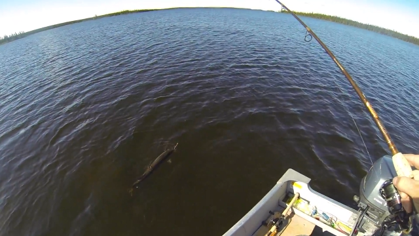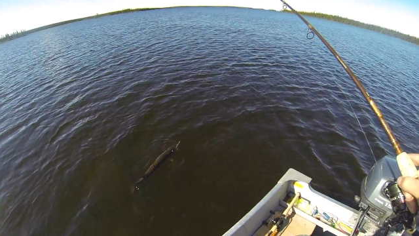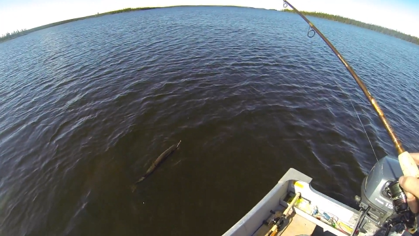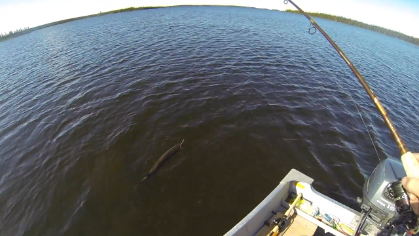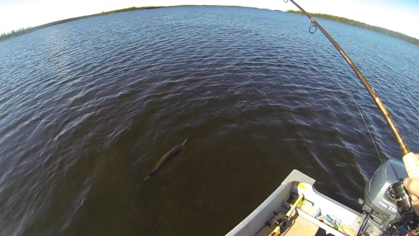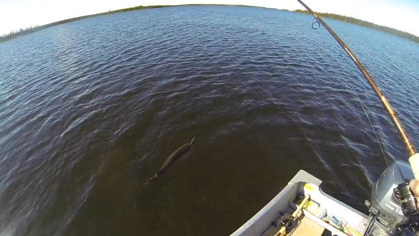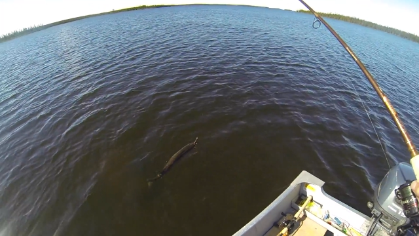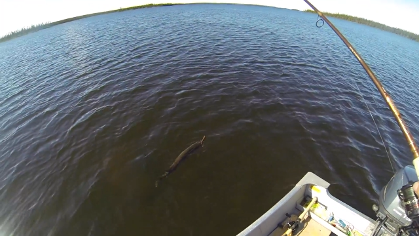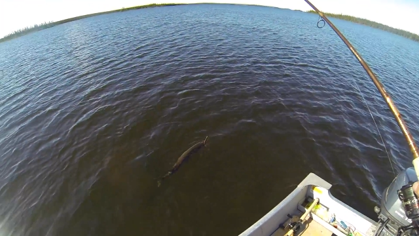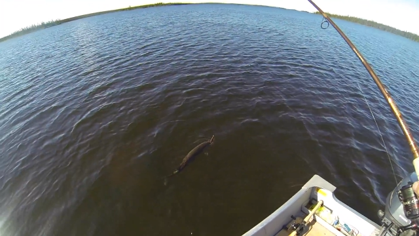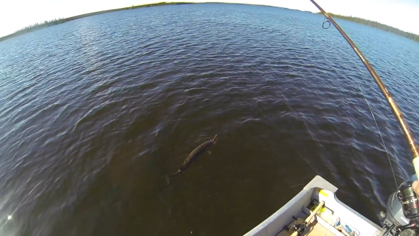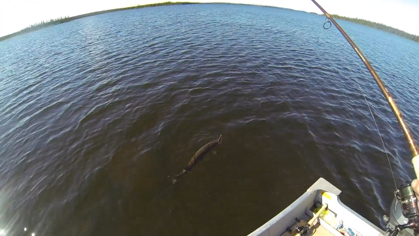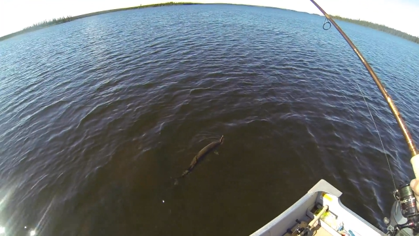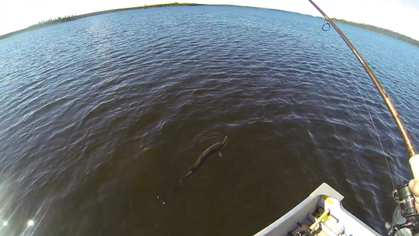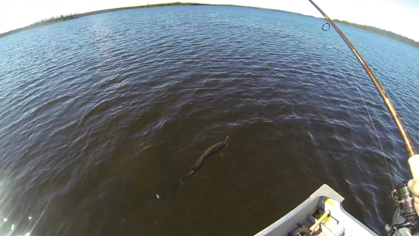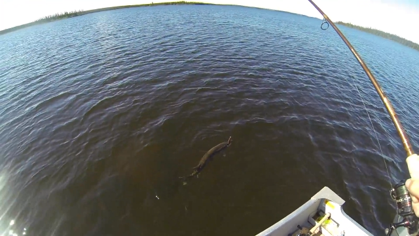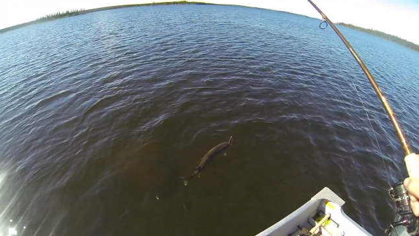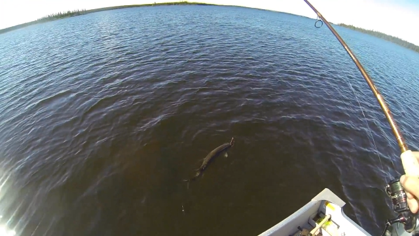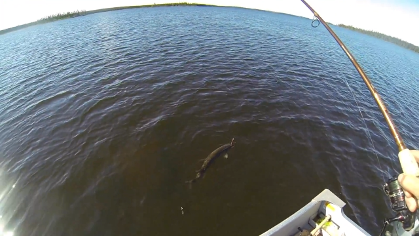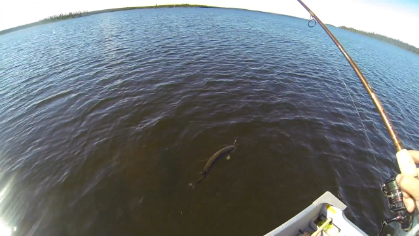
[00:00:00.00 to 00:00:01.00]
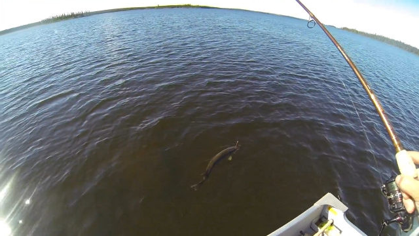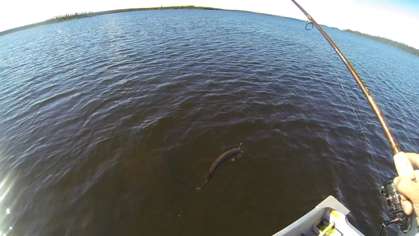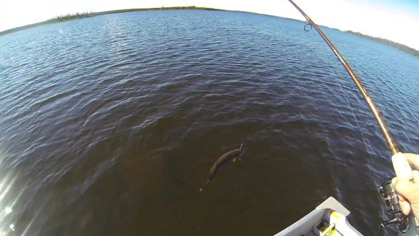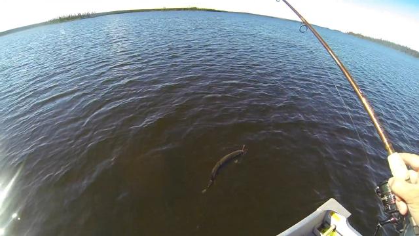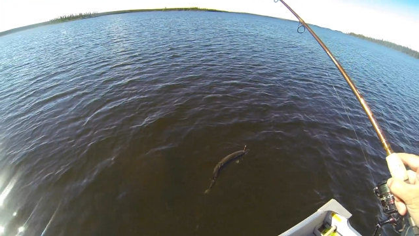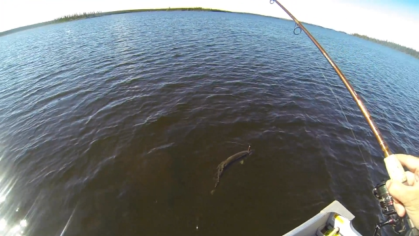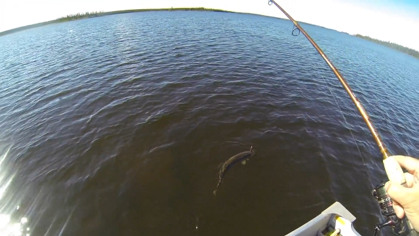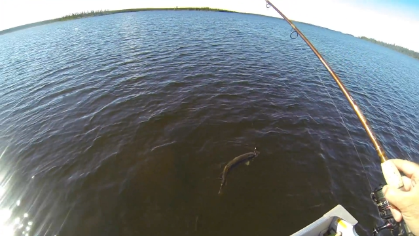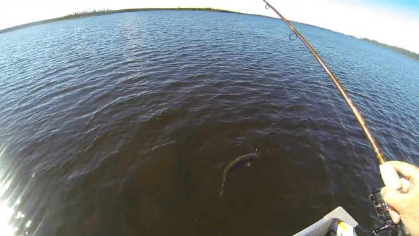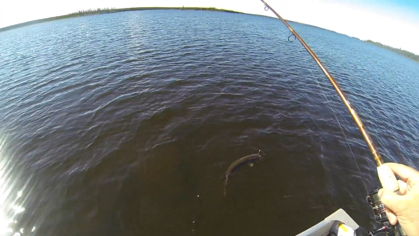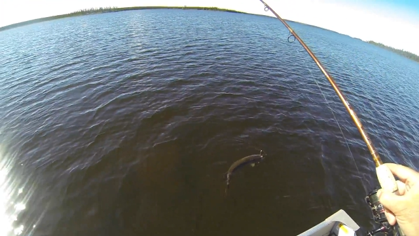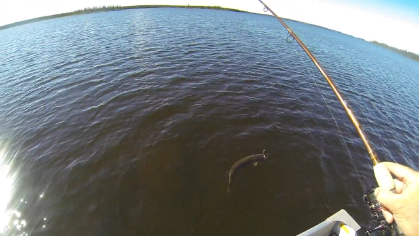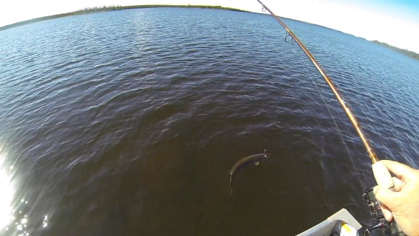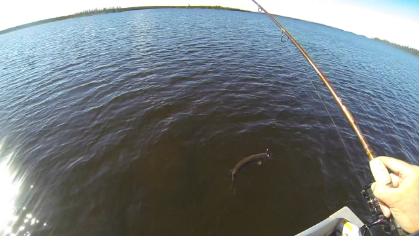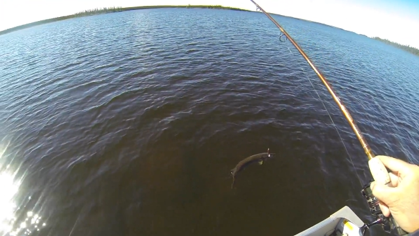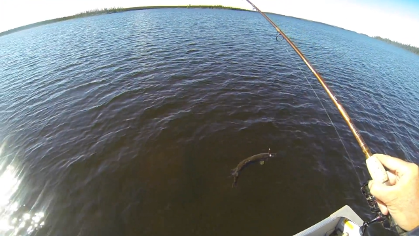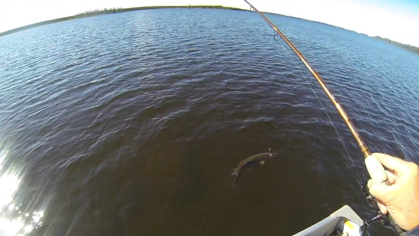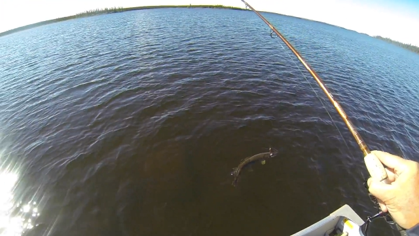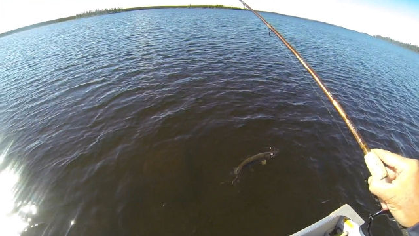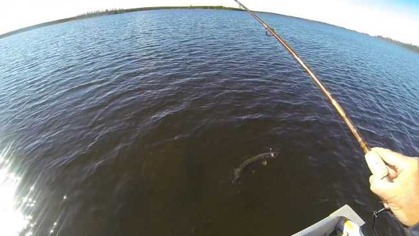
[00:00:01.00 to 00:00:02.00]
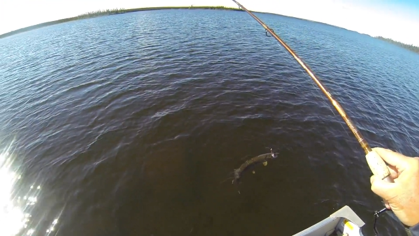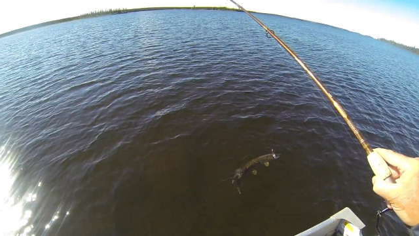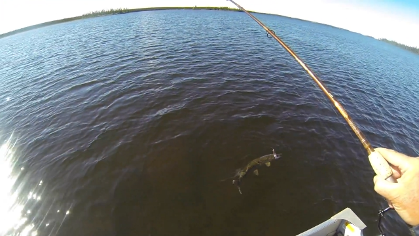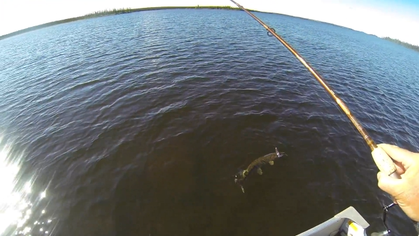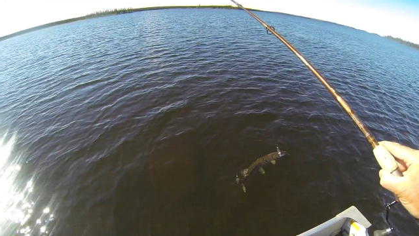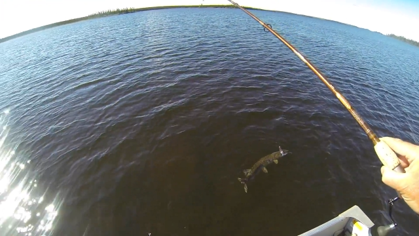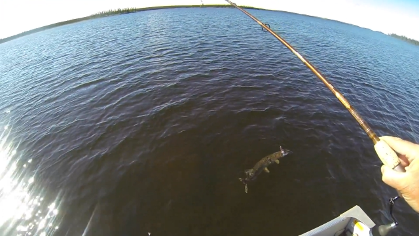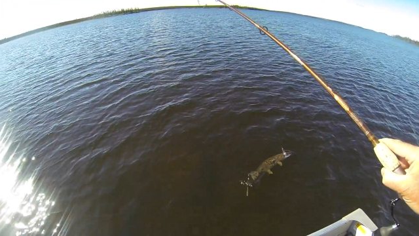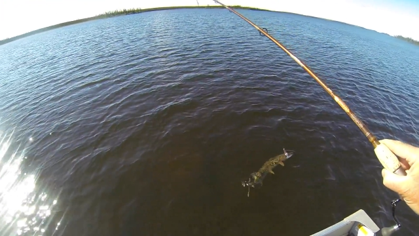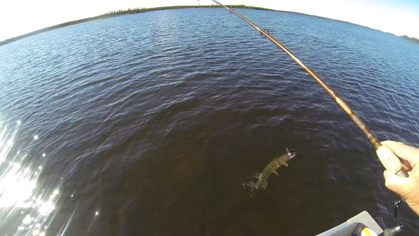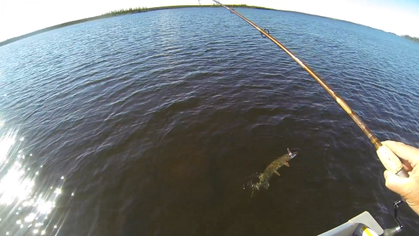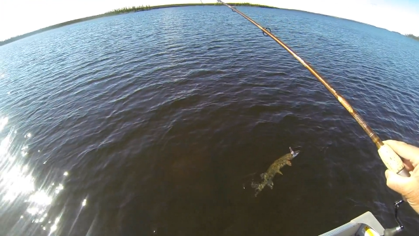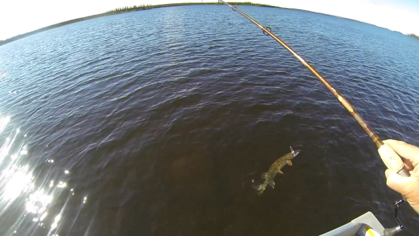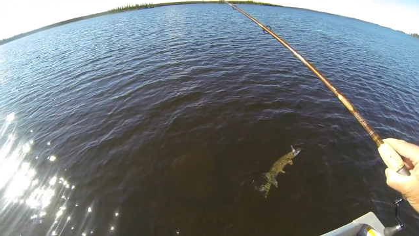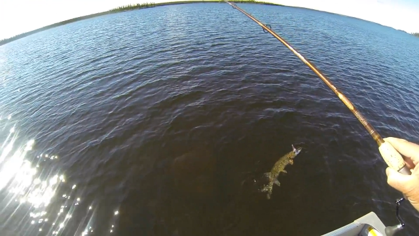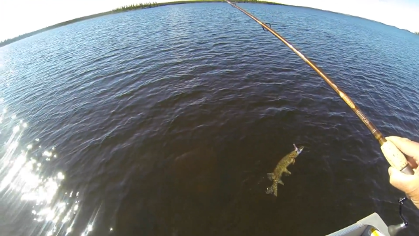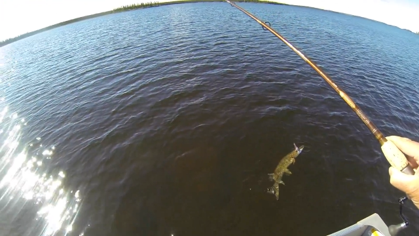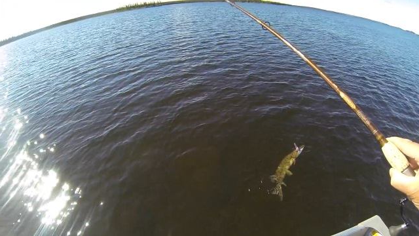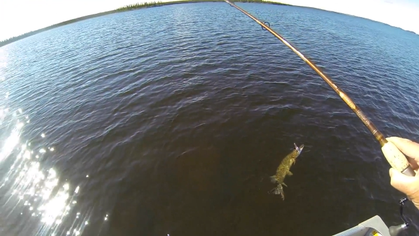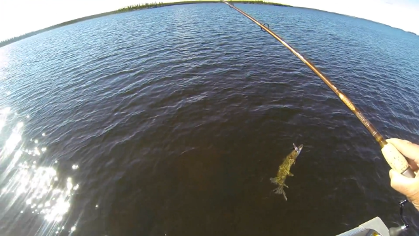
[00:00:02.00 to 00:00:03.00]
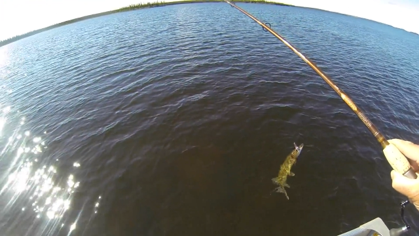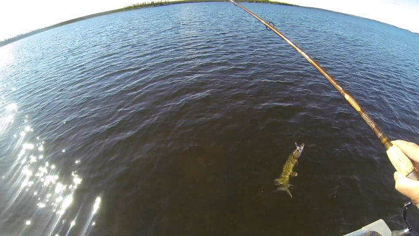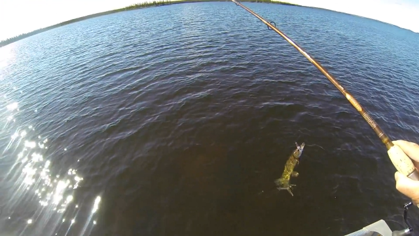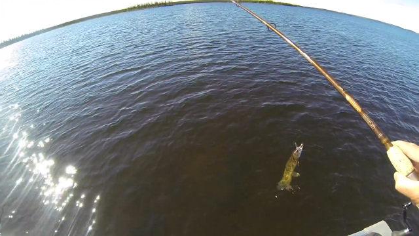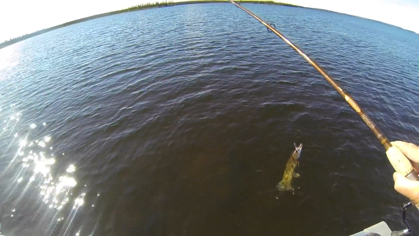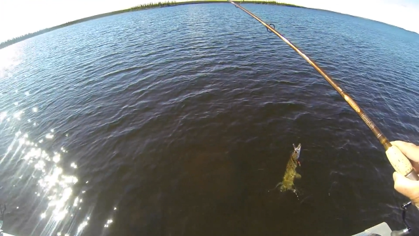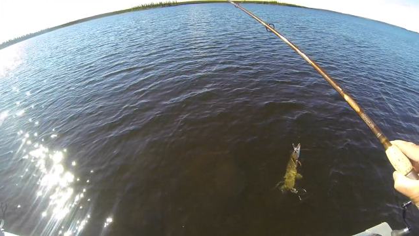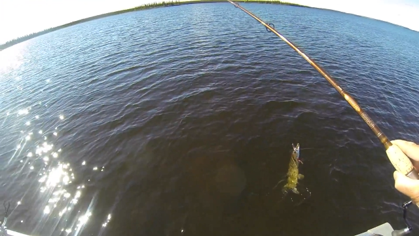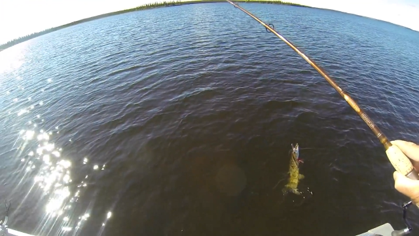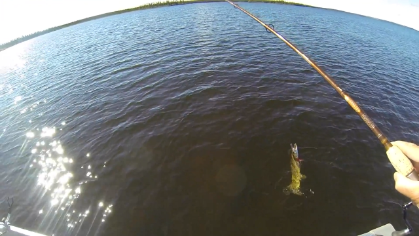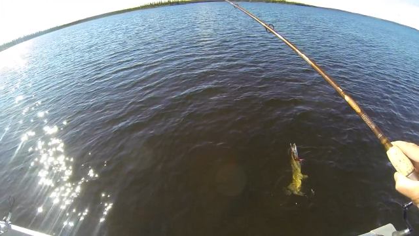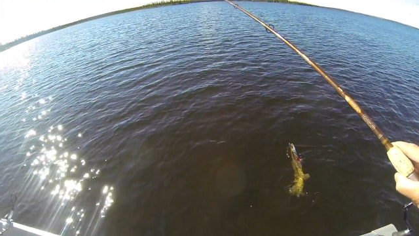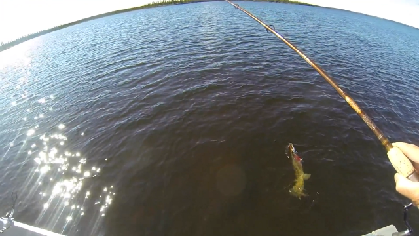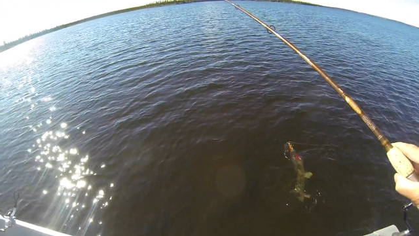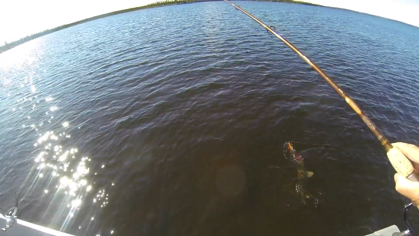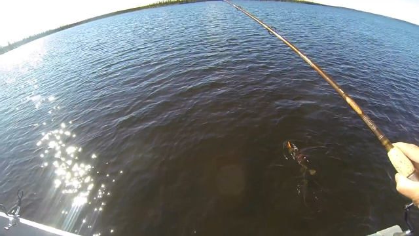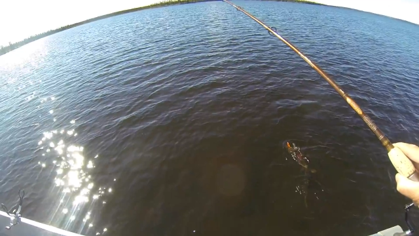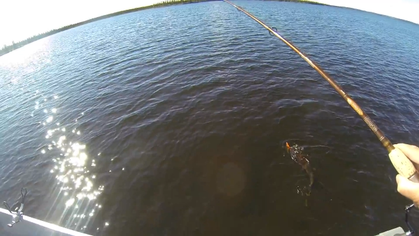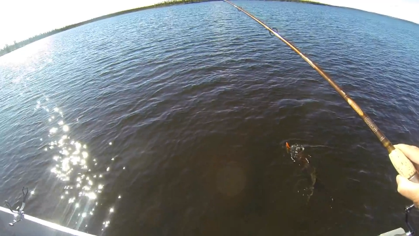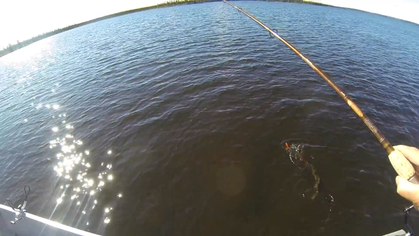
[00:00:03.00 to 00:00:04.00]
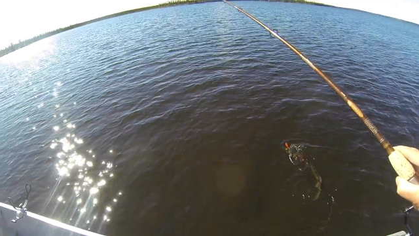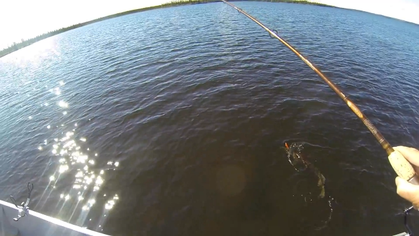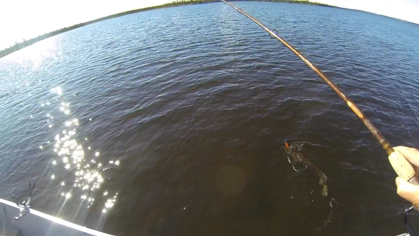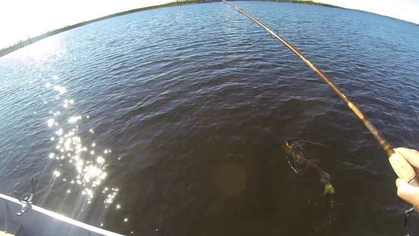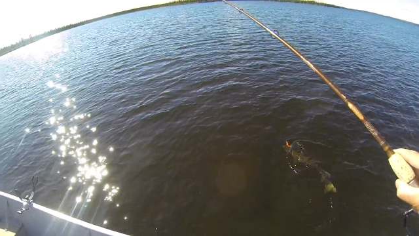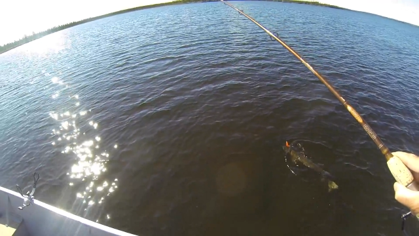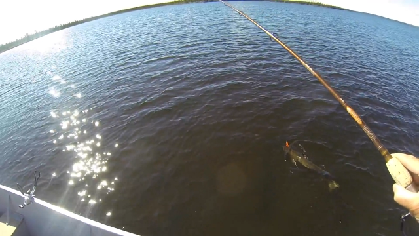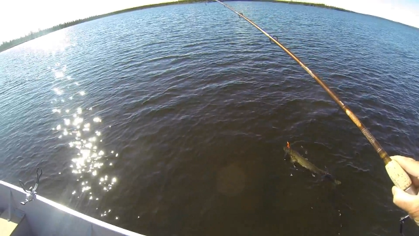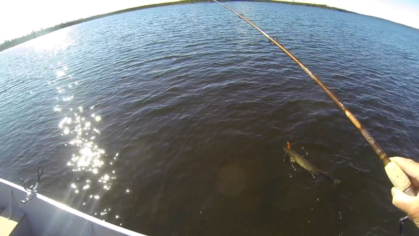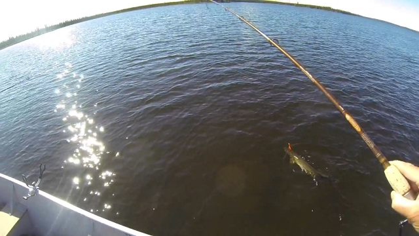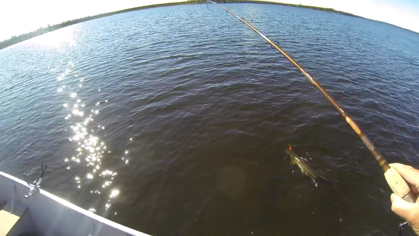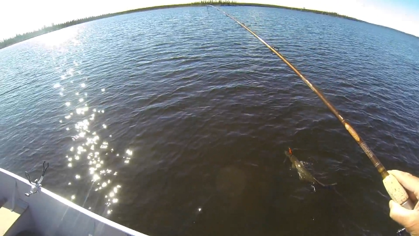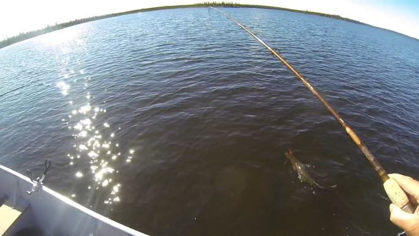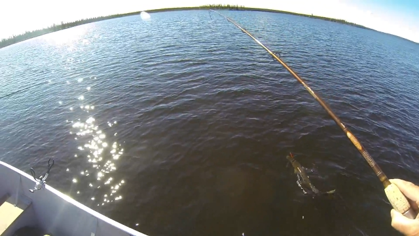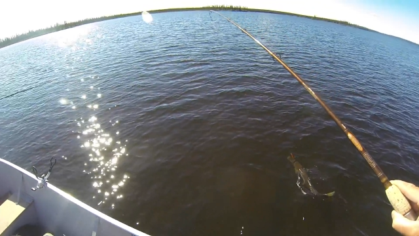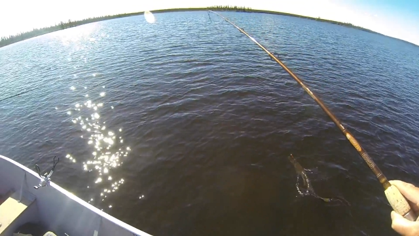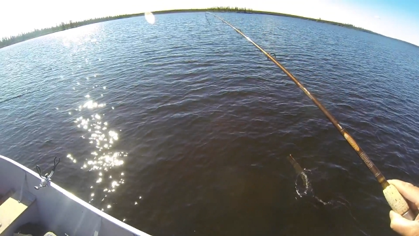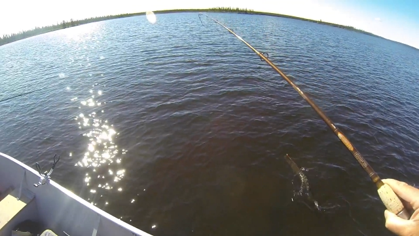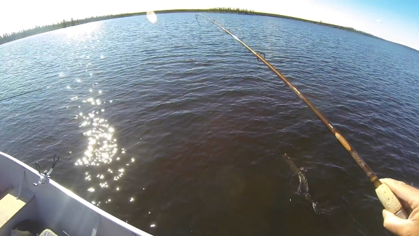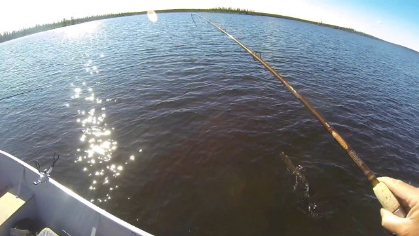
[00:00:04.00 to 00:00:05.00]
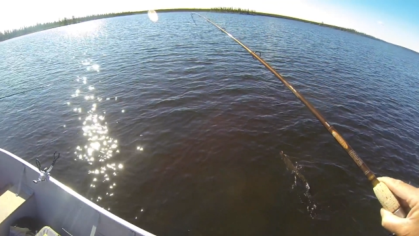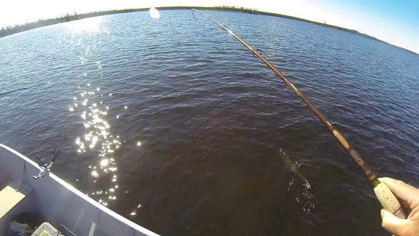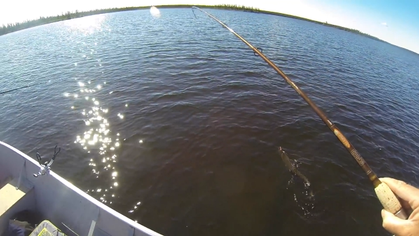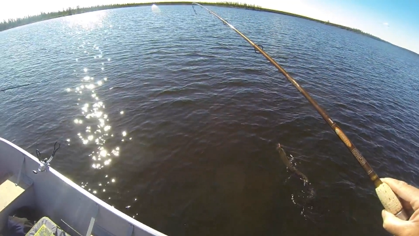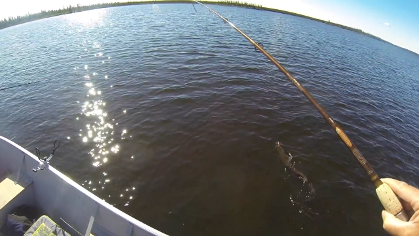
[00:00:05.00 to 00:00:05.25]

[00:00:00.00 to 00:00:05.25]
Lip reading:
(no speaker visible)